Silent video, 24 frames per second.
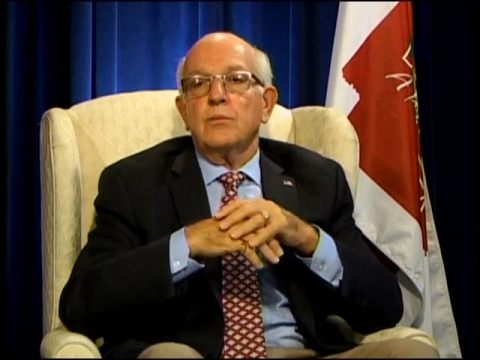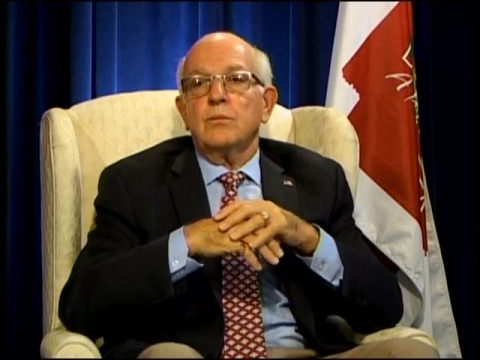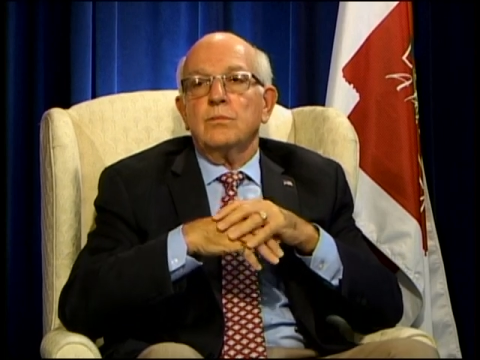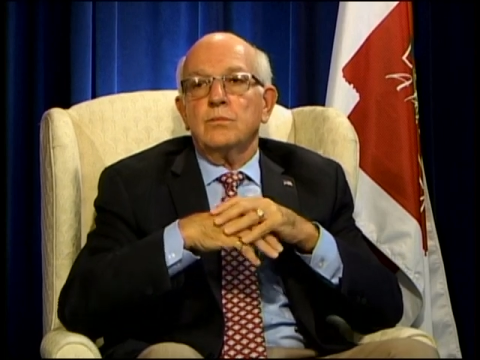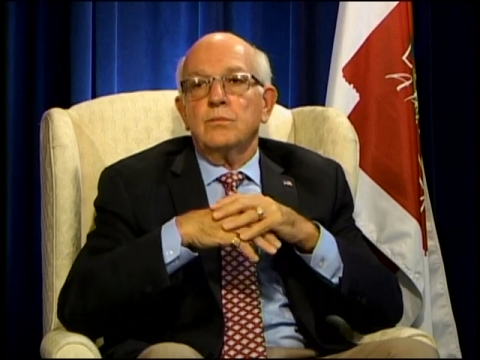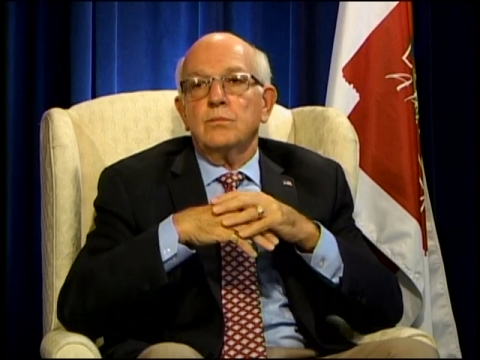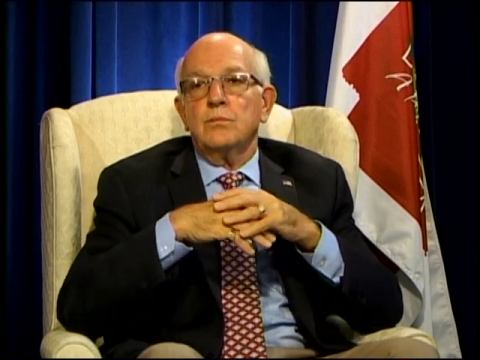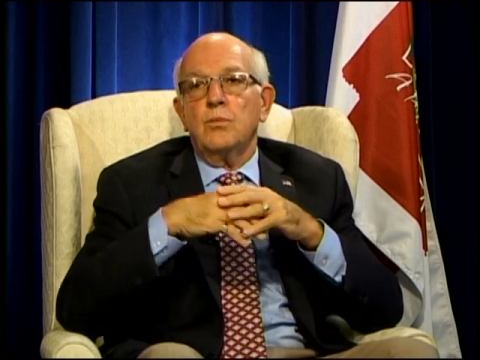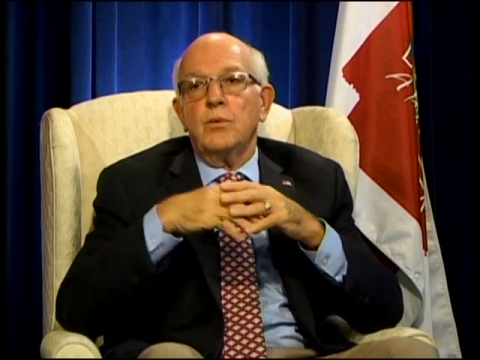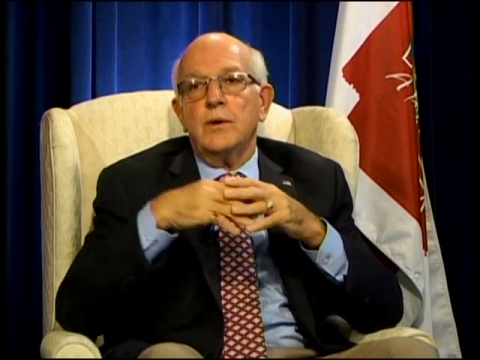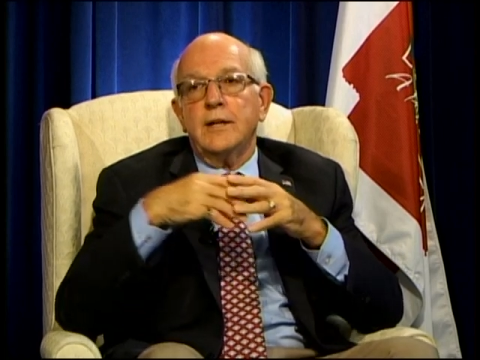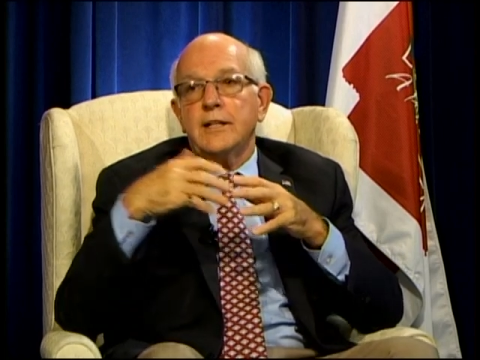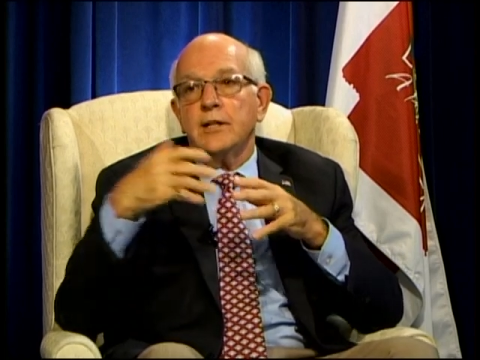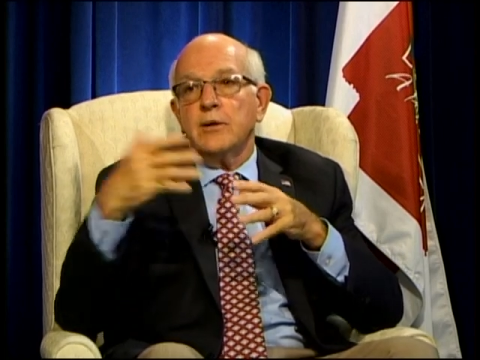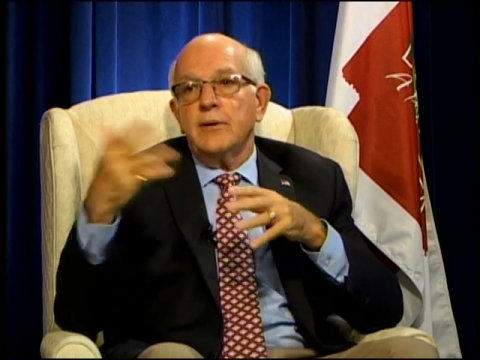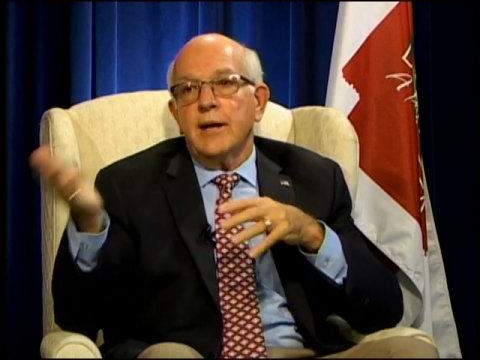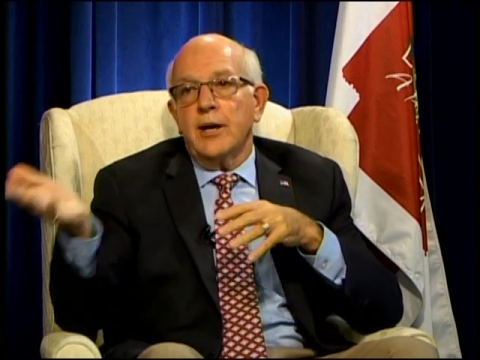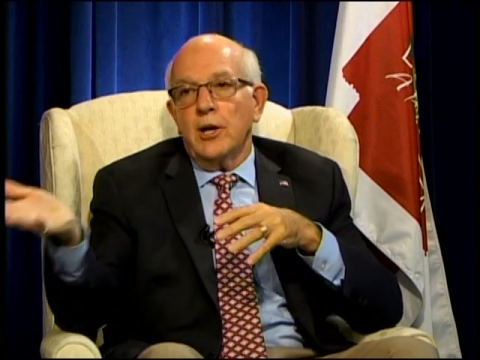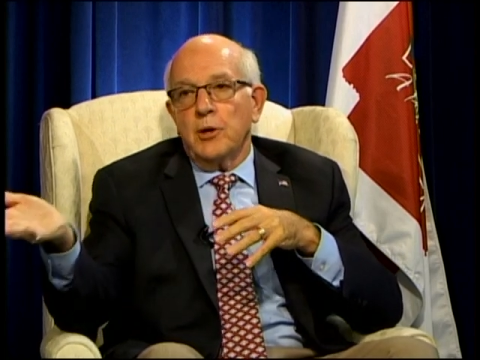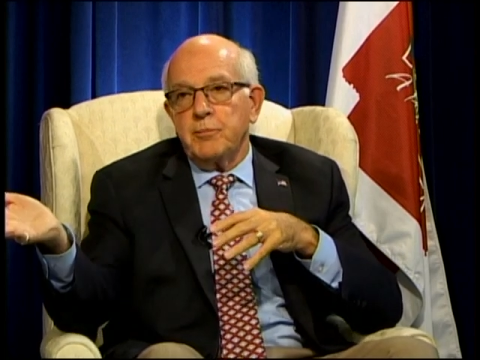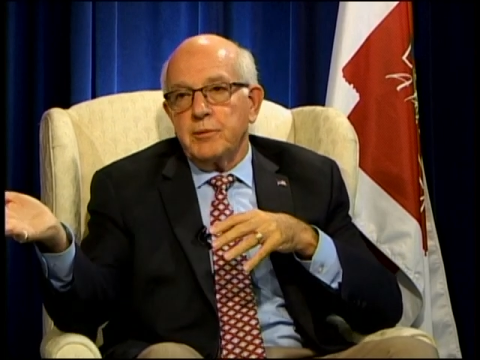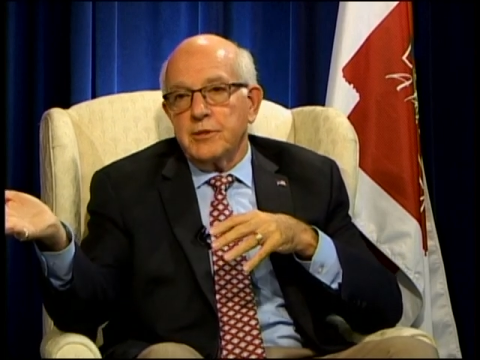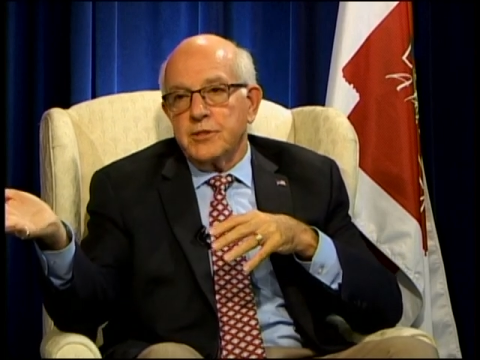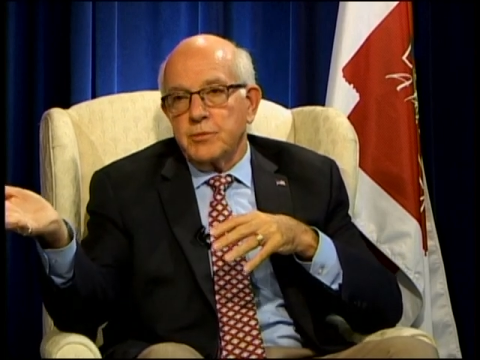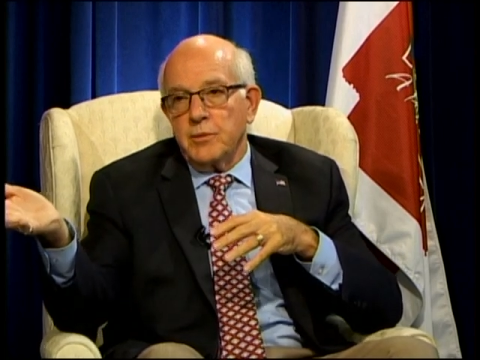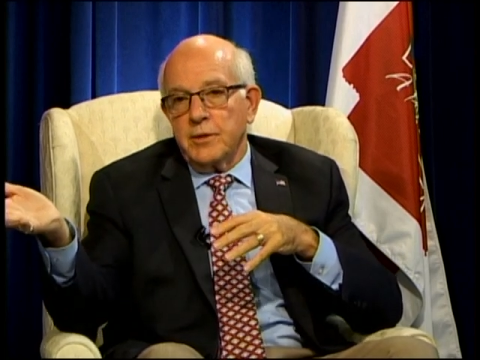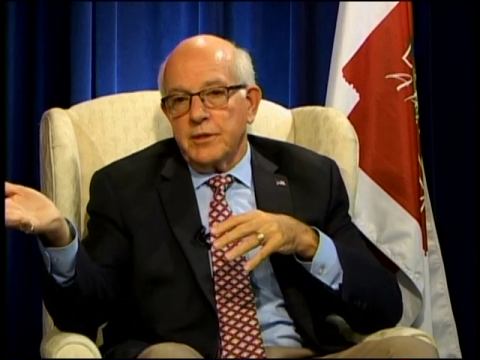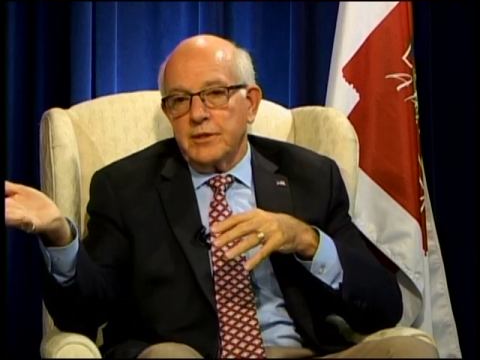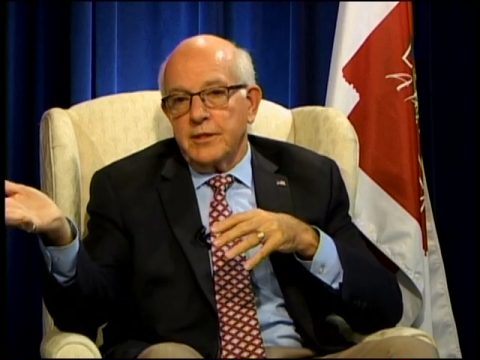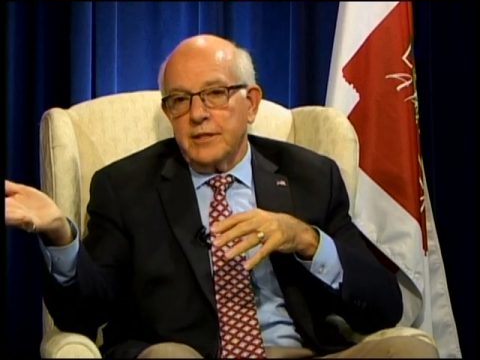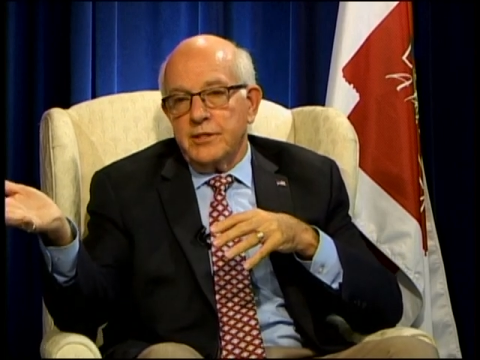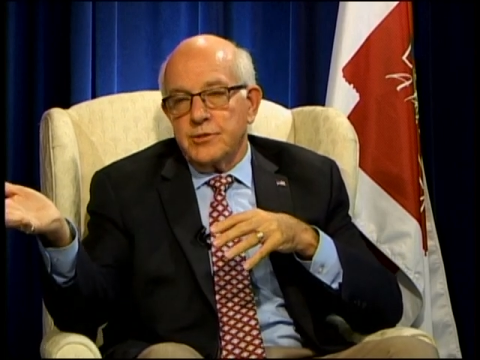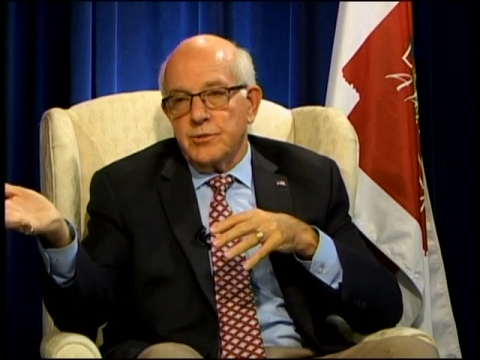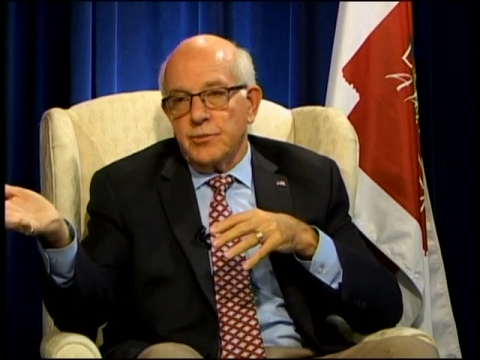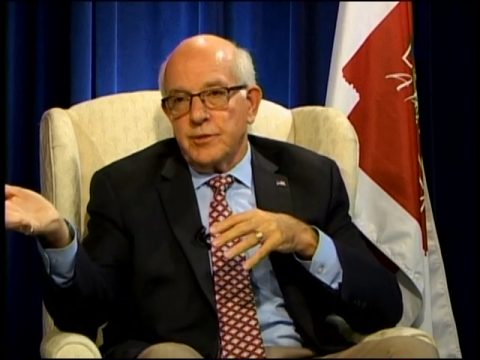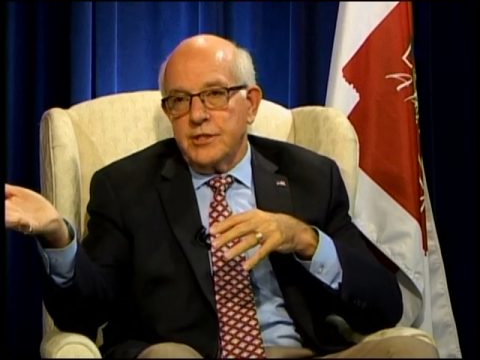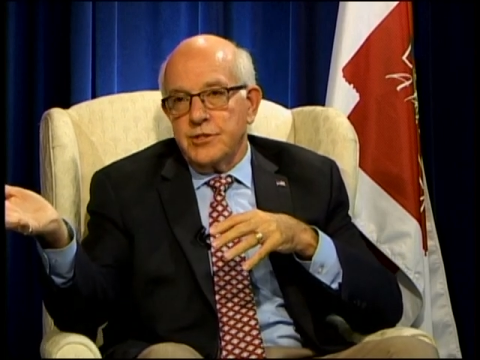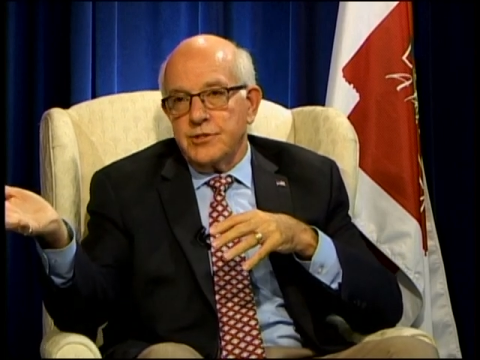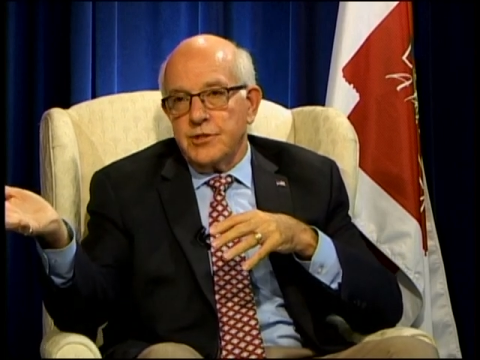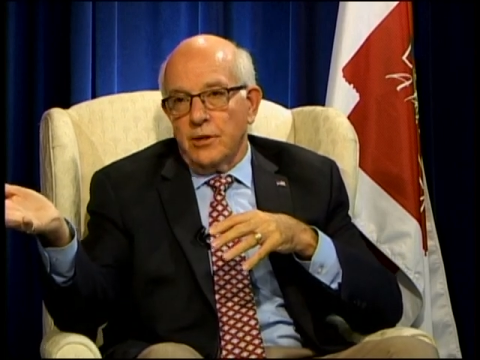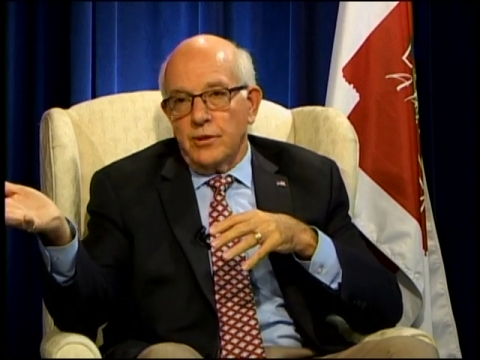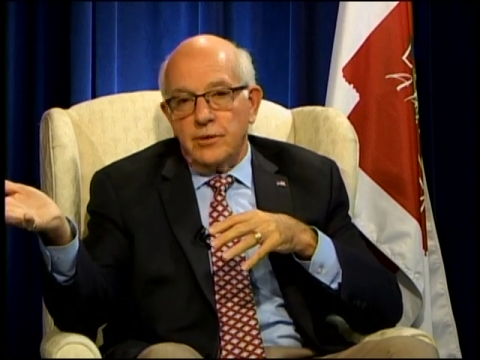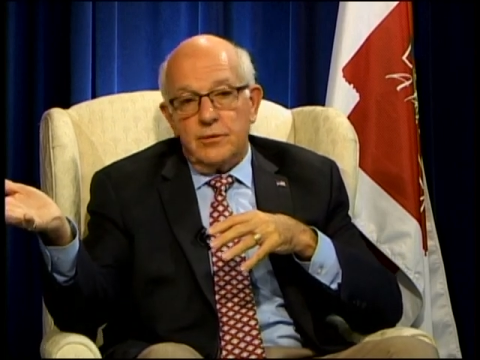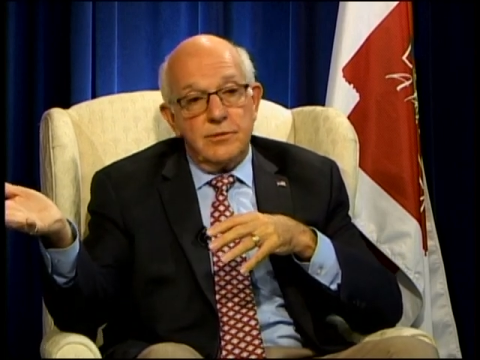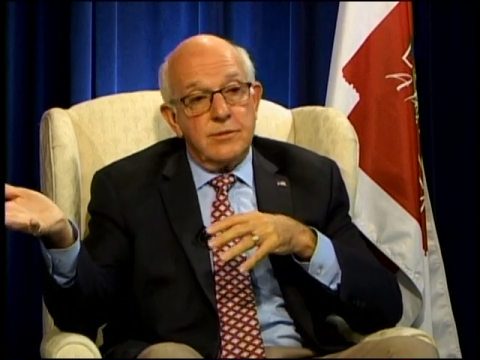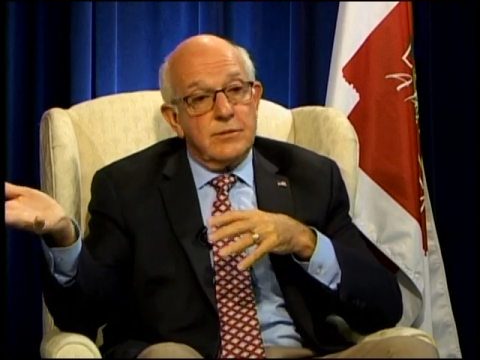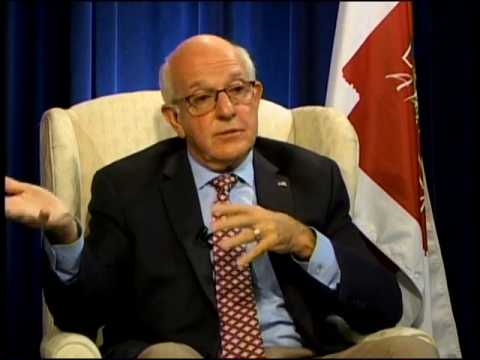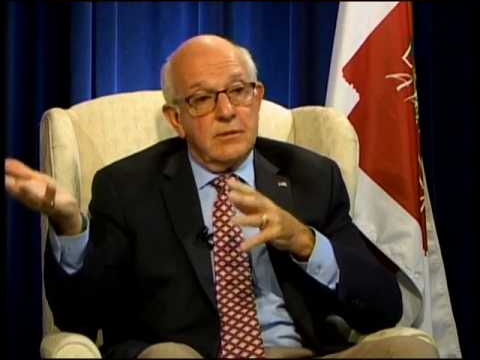will you help us with these
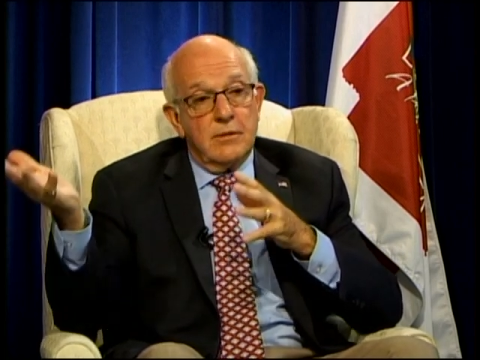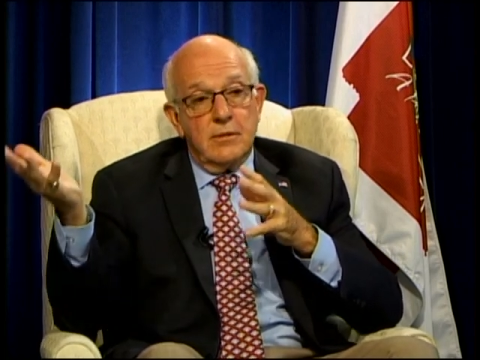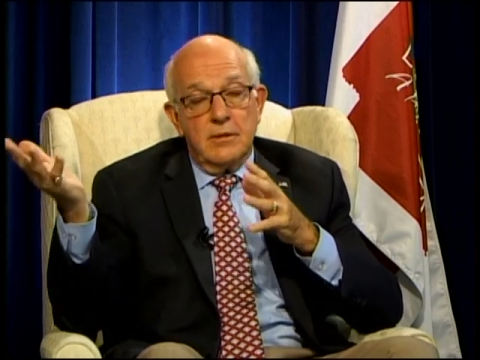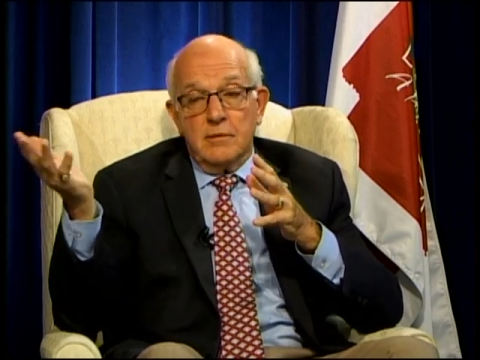rezones?